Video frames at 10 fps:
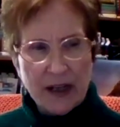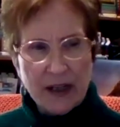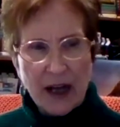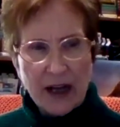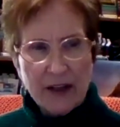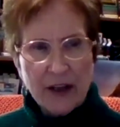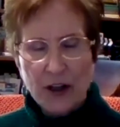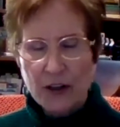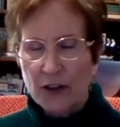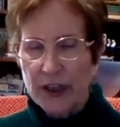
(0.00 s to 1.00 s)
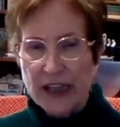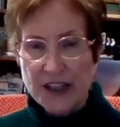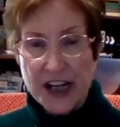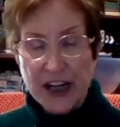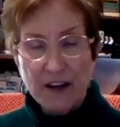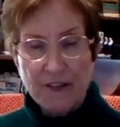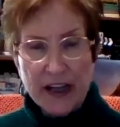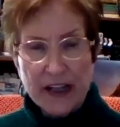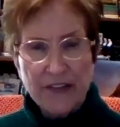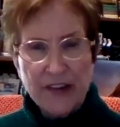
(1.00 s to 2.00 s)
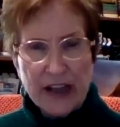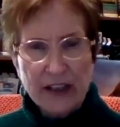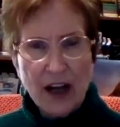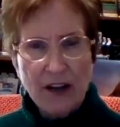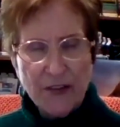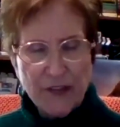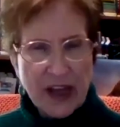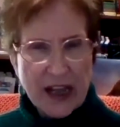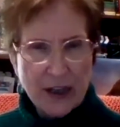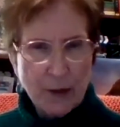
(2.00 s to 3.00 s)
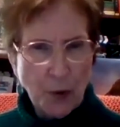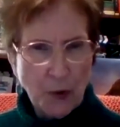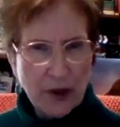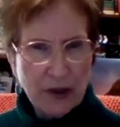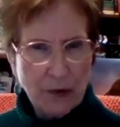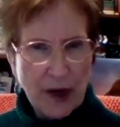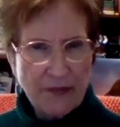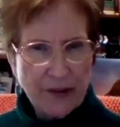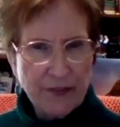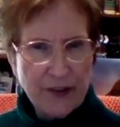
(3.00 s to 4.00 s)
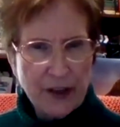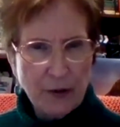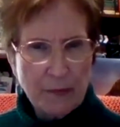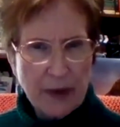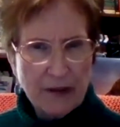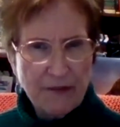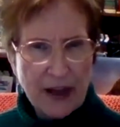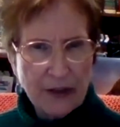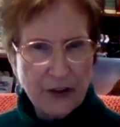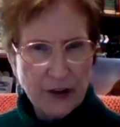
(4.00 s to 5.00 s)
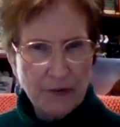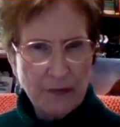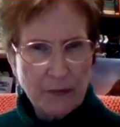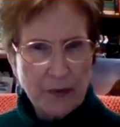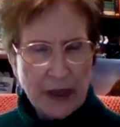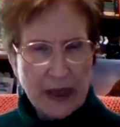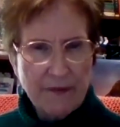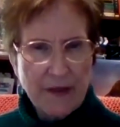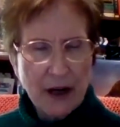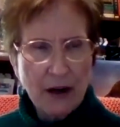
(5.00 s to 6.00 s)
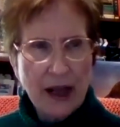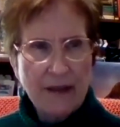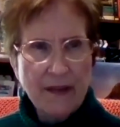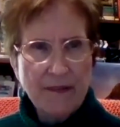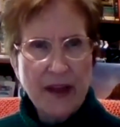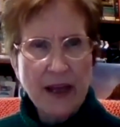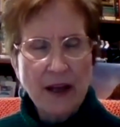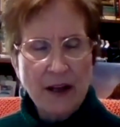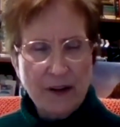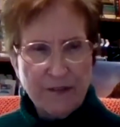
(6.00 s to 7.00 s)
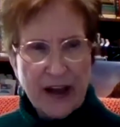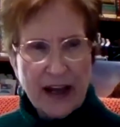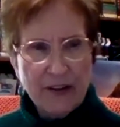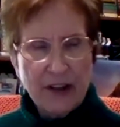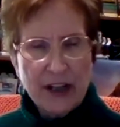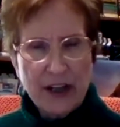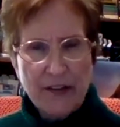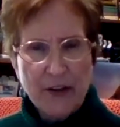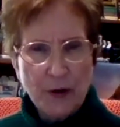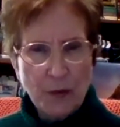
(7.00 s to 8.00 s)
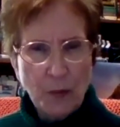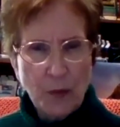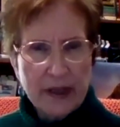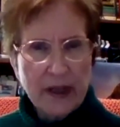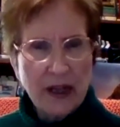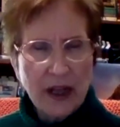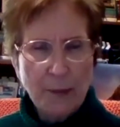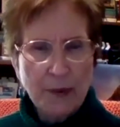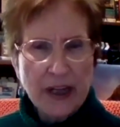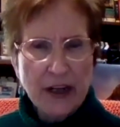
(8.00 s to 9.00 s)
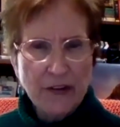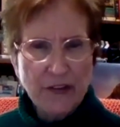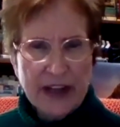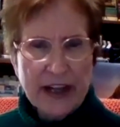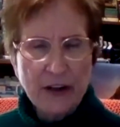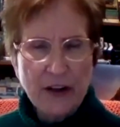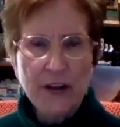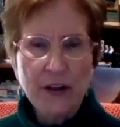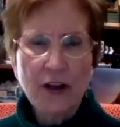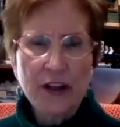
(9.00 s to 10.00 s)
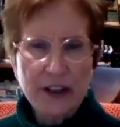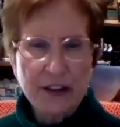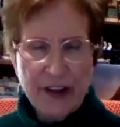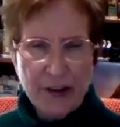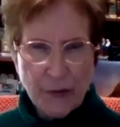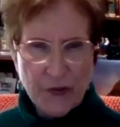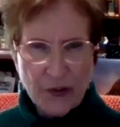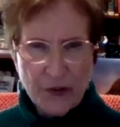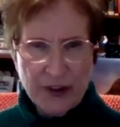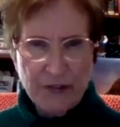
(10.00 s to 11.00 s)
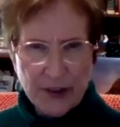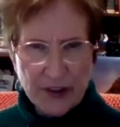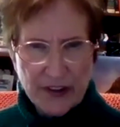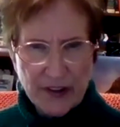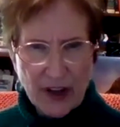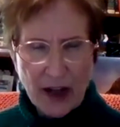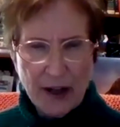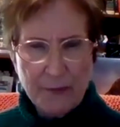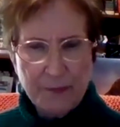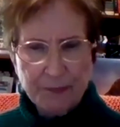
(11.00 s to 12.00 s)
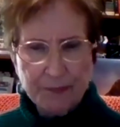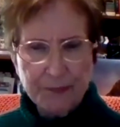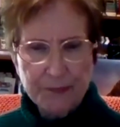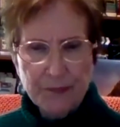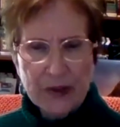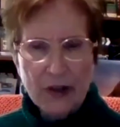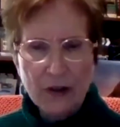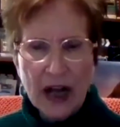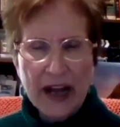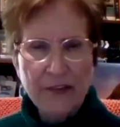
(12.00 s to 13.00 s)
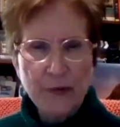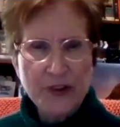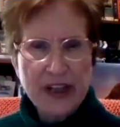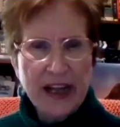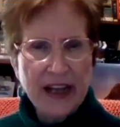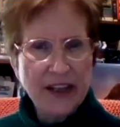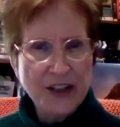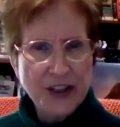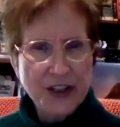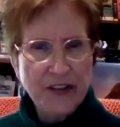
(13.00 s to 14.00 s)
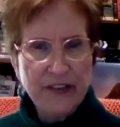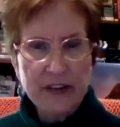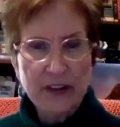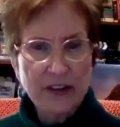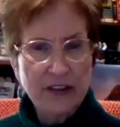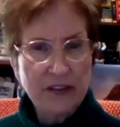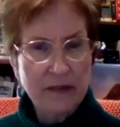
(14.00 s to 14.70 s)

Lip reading: her looking terrified because they had confiscated a pornographic film and found her in there. And then they found another one a couple of years later, and the look on her face was so different. Her eyes were dead, and she just looked